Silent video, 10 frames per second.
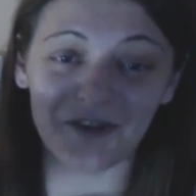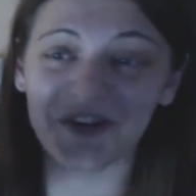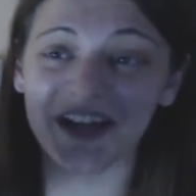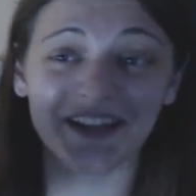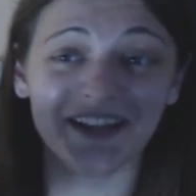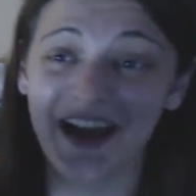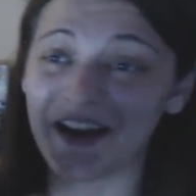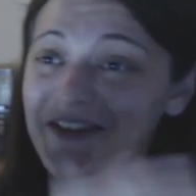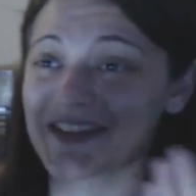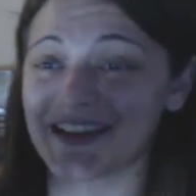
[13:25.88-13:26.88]

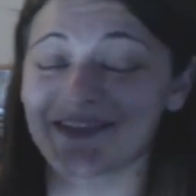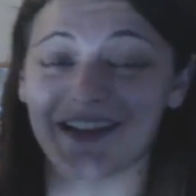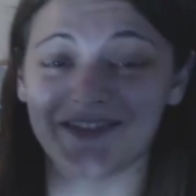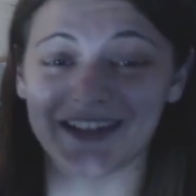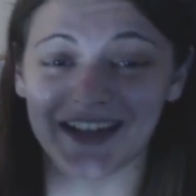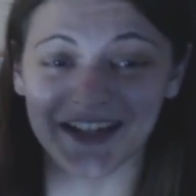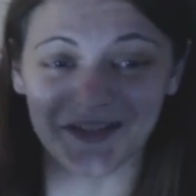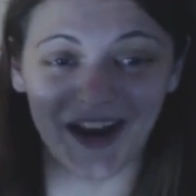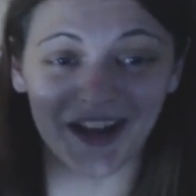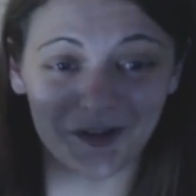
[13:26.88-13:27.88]
know it sounds like
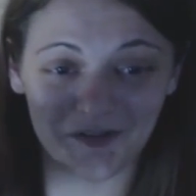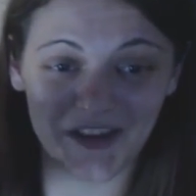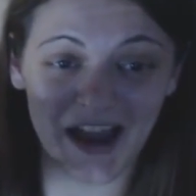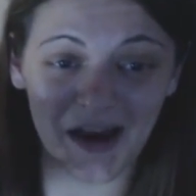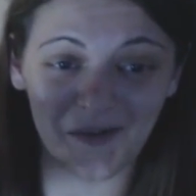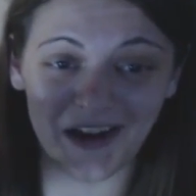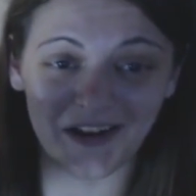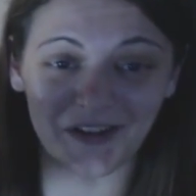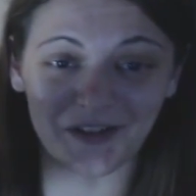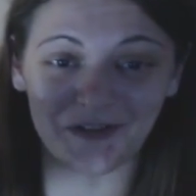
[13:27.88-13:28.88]
ridiculous, but I love the
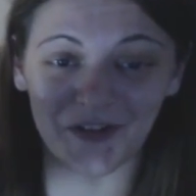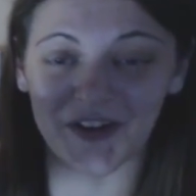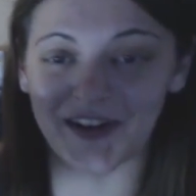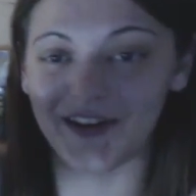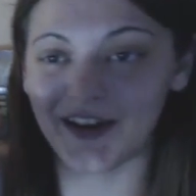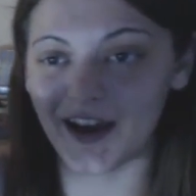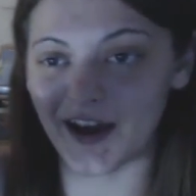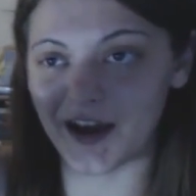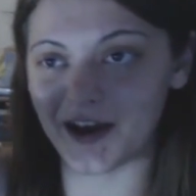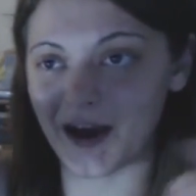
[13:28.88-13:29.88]
artwork on the front, and
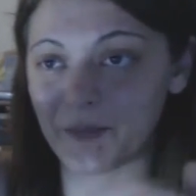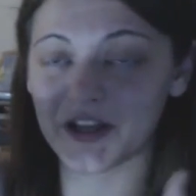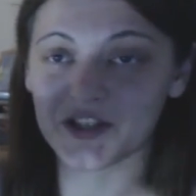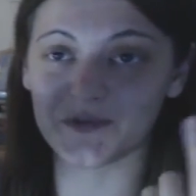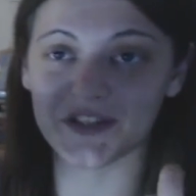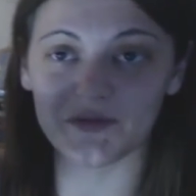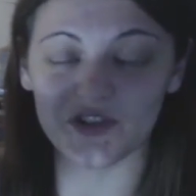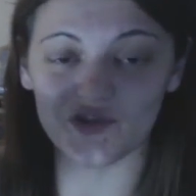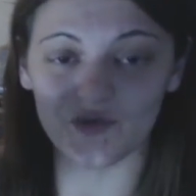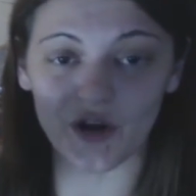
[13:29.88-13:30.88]
I picked up
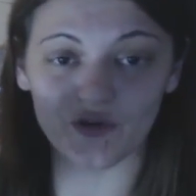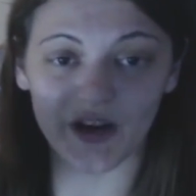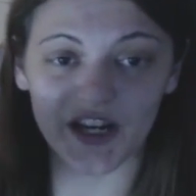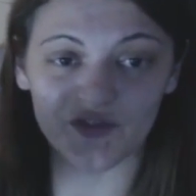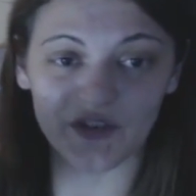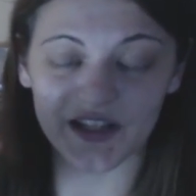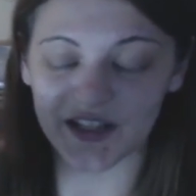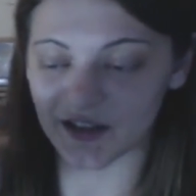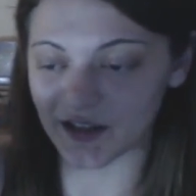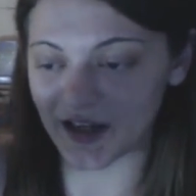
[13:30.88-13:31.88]
Simpsons Road Rage
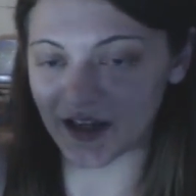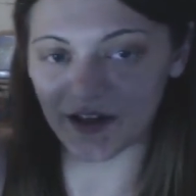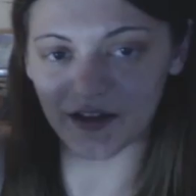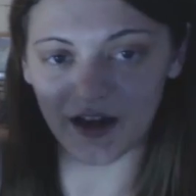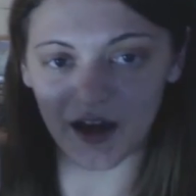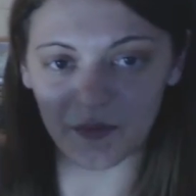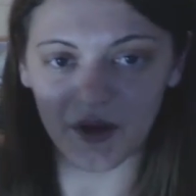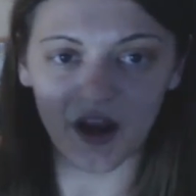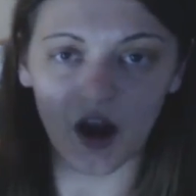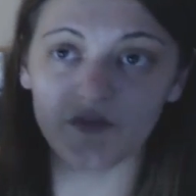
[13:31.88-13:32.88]
recently, and
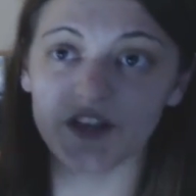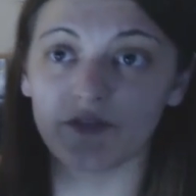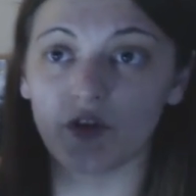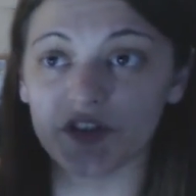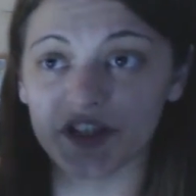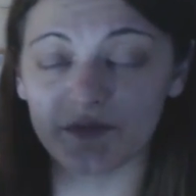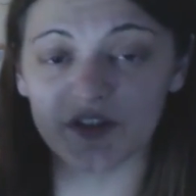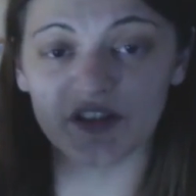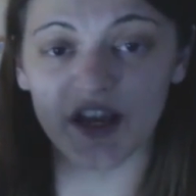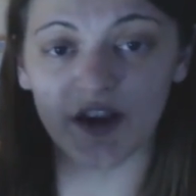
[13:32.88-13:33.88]
obviously I've got
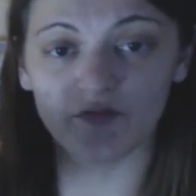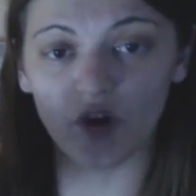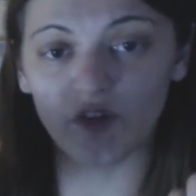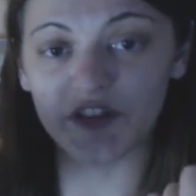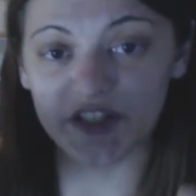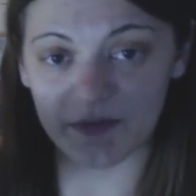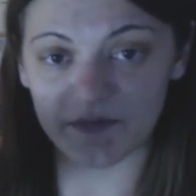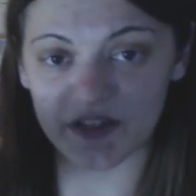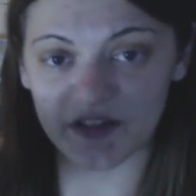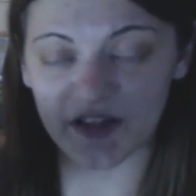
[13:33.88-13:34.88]
Simpsons Hit and Run, the
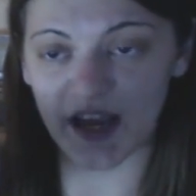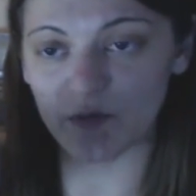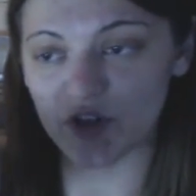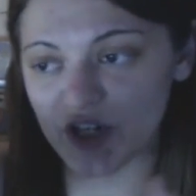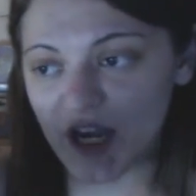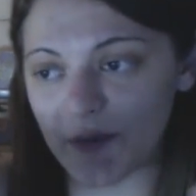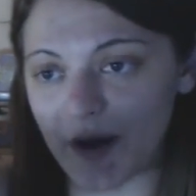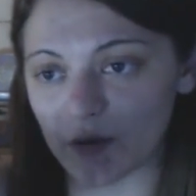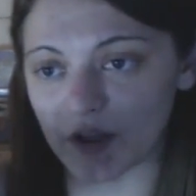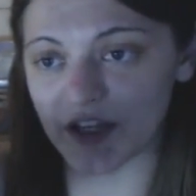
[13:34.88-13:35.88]
Simpsons game, which
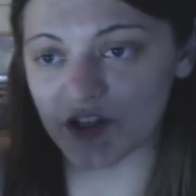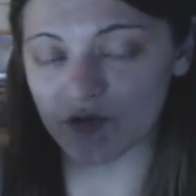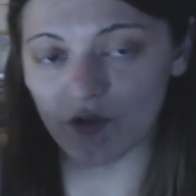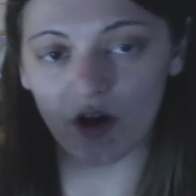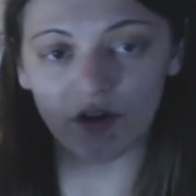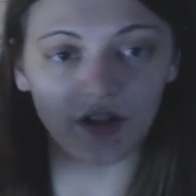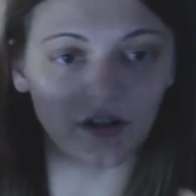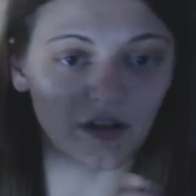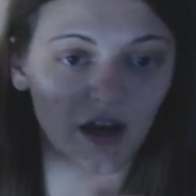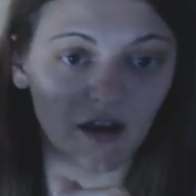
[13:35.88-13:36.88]
came out later on,
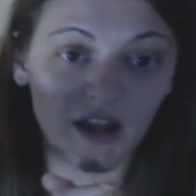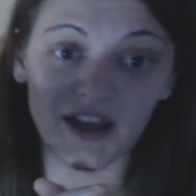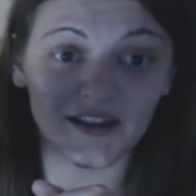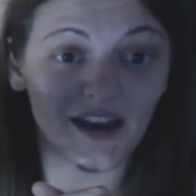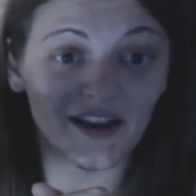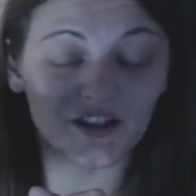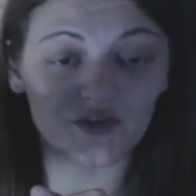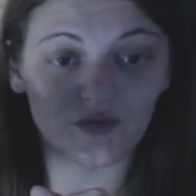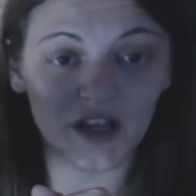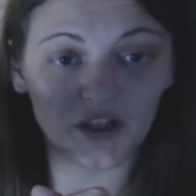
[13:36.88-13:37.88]
and yeah,
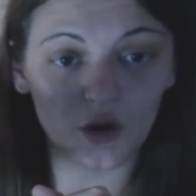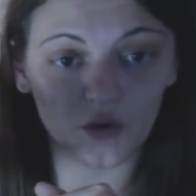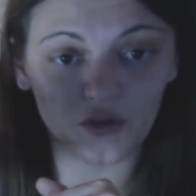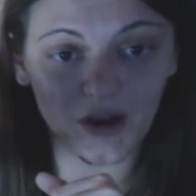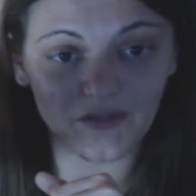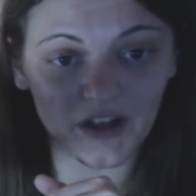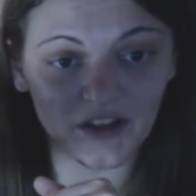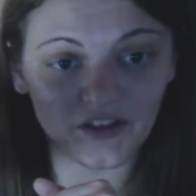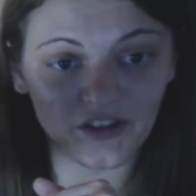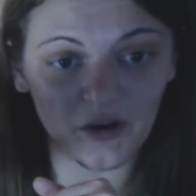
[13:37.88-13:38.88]
it's really cool to have
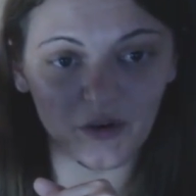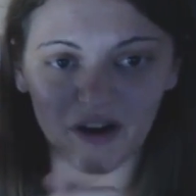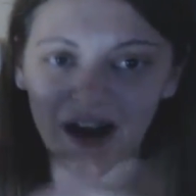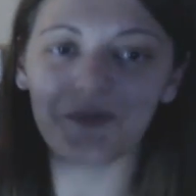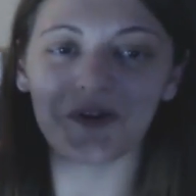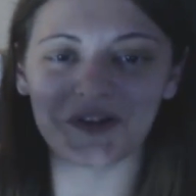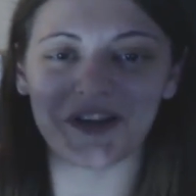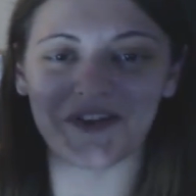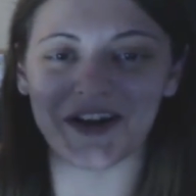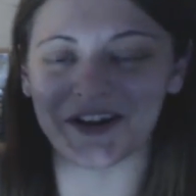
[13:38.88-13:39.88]
it. So I will
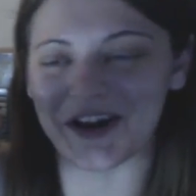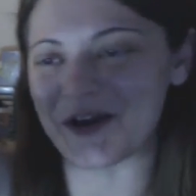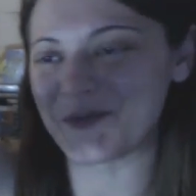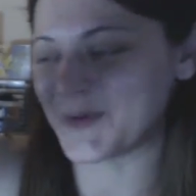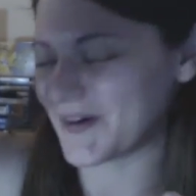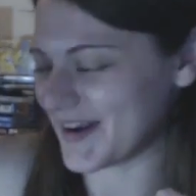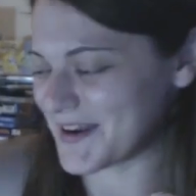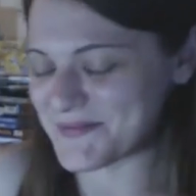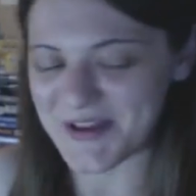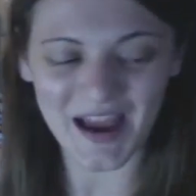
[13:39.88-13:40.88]
give it a go, but
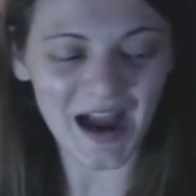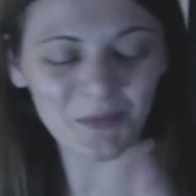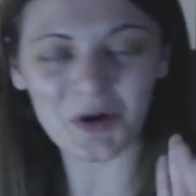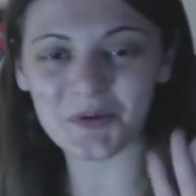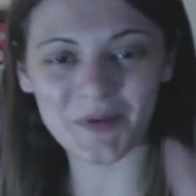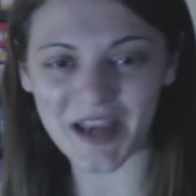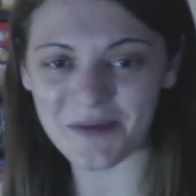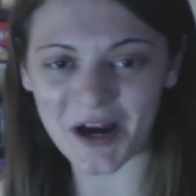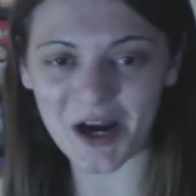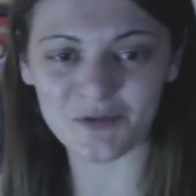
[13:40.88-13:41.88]
I'm not going to be
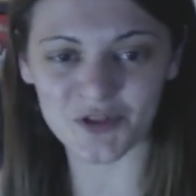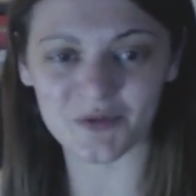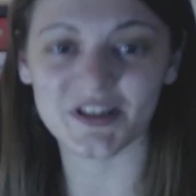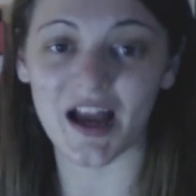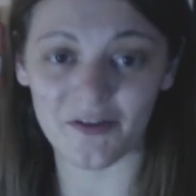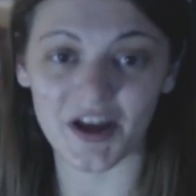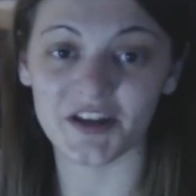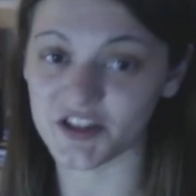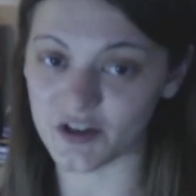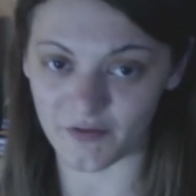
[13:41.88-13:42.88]
getting my hopes up, because I have
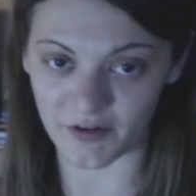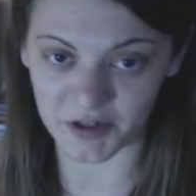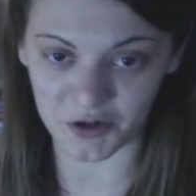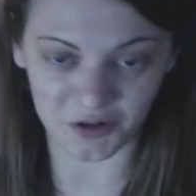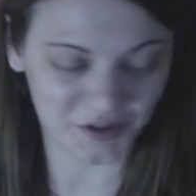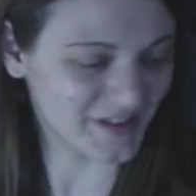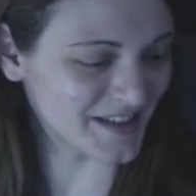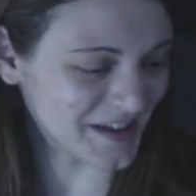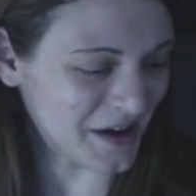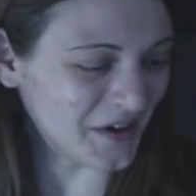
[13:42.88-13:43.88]
heard it's not very good.
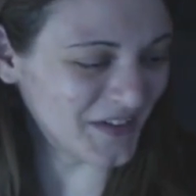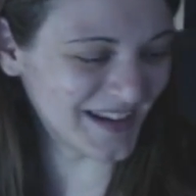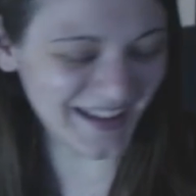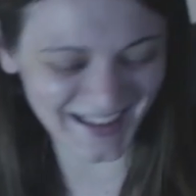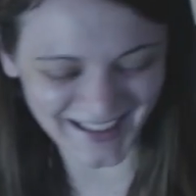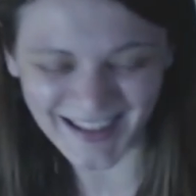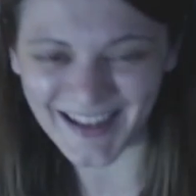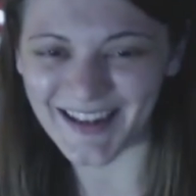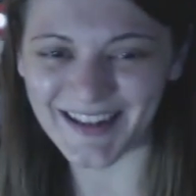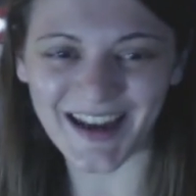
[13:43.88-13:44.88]
So
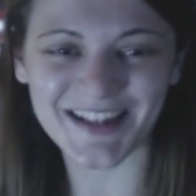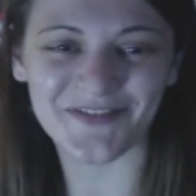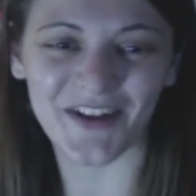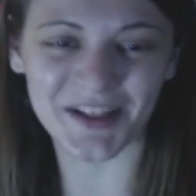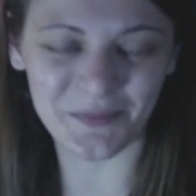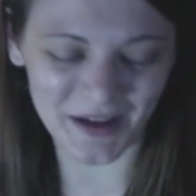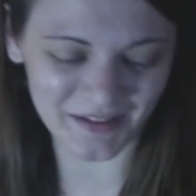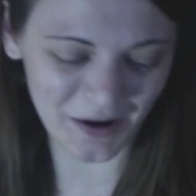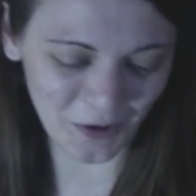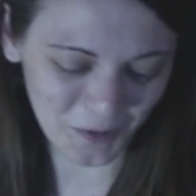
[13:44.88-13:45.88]
nice to finally
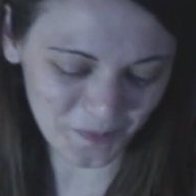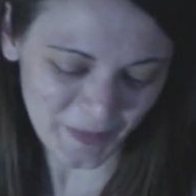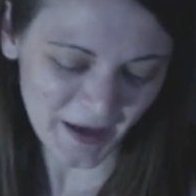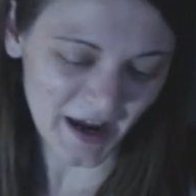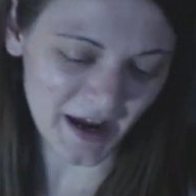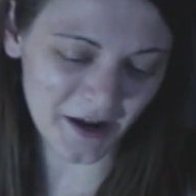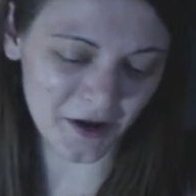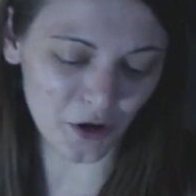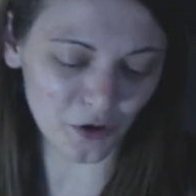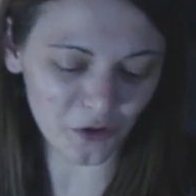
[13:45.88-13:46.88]
pick that up.
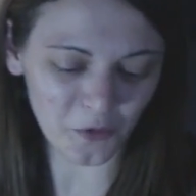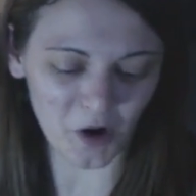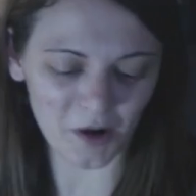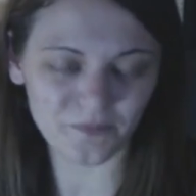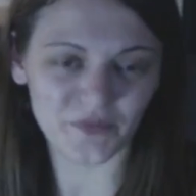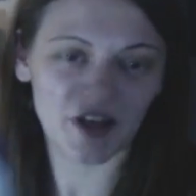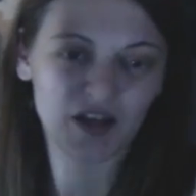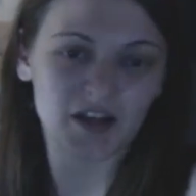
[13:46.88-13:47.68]
Another one,